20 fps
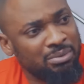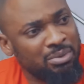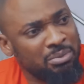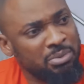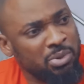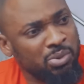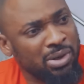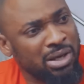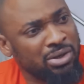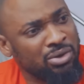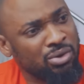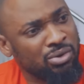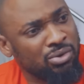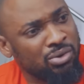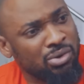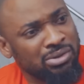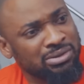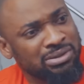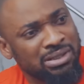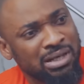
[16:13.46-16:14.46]
Mommy, we are not
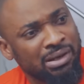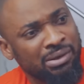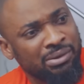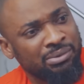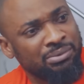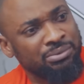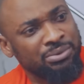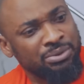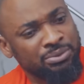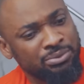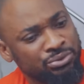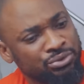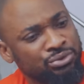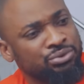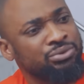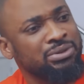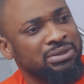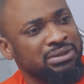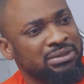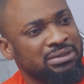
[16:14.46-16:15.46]
God now. We will
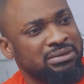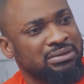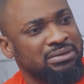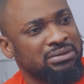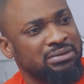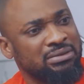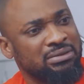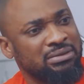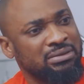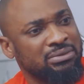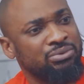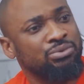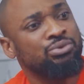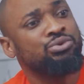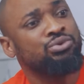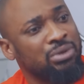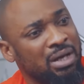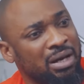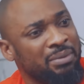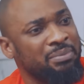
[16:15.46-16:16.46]
do it.
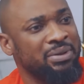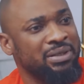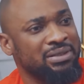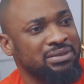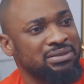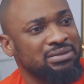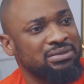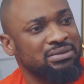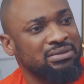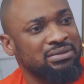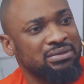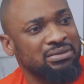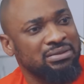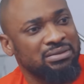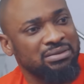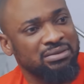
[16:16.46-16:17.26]
We'll do our best.